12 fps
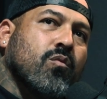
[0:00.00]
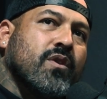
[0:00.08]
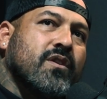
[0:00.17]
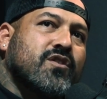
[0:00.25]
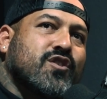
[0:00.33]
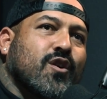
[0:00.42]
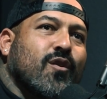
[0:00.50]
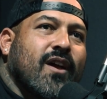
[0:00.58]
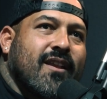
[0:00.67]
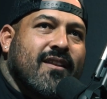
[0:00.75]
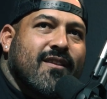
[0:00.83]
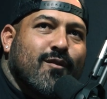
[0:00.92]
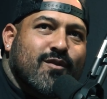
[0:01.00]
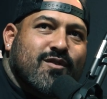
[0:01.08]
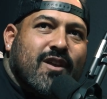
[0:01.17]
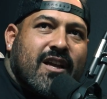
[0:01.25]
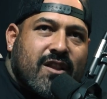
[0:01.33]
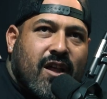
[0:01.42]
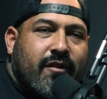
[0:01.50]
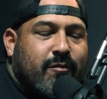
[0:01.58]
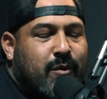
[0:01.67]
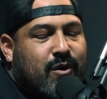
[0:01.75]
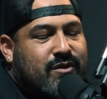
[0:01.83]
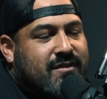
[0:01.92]
When this show ended, there was like a lot of
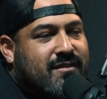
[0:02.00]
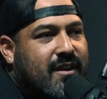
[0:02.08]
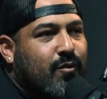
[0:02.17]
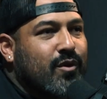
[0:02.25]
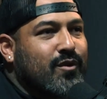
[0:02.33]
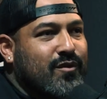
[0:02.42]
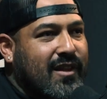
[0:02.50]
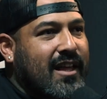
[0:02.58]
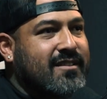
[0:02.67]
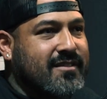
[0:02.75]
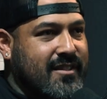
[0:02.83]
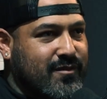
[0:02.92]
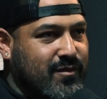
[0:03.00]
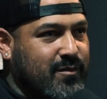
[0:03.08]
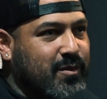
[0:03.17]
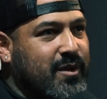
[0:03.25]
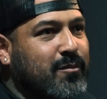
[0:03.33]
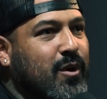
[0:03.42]
emotion. Like one of those last scenes was pretty